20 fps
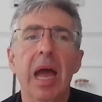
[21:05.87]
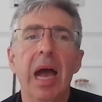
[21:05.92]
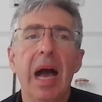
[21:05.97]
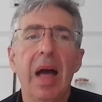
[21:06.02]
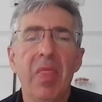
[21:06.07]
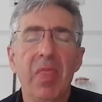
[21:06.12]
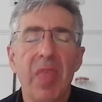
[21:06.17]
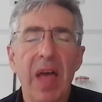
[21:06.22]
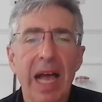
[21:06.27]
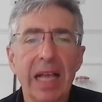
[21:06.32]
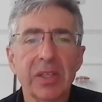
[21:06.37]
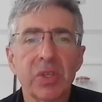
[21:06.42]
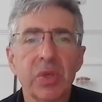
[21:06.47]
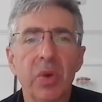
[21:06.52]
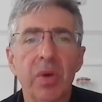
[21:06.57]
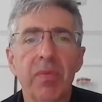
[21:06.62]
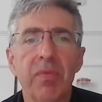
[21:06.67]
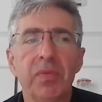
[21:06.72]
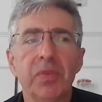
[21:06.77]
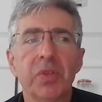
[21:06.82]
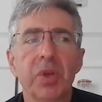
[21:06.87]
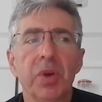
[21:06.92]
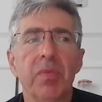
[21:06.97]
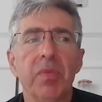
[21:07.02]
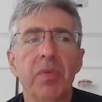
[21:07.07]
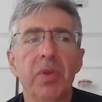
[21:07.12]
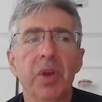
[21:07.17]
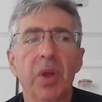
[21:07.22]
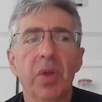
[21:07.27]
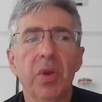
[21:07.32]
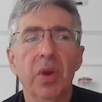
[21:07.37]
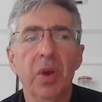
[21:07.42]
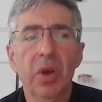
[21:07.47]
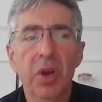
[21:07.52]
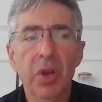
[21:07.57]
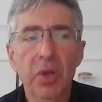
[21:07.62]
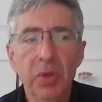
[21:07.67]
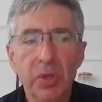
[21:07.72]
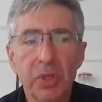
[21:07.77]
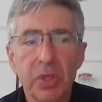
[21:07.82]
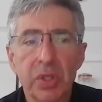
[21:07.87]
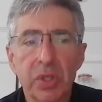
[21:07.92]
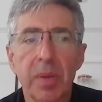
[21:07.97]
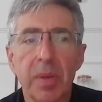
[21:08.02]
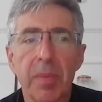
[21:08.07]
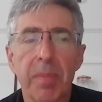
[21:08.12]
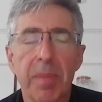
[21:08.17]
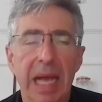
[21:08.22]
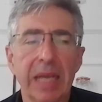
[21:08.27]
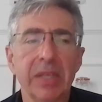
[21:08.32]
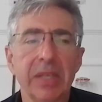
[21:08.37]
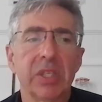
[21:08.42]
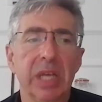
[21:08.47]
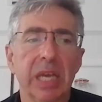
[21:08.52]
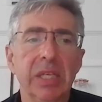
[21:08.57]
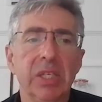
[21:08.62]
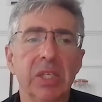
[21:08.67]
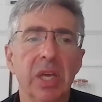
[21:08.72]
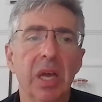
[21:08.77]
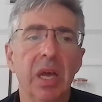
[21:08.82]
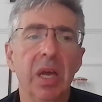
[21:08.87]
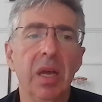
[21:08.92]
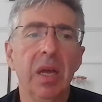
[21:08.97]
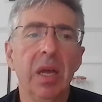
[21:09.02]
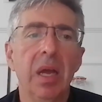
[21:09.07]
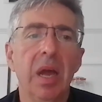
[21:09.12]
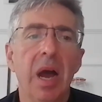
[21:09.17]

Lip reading: And that sort of, loose mass data,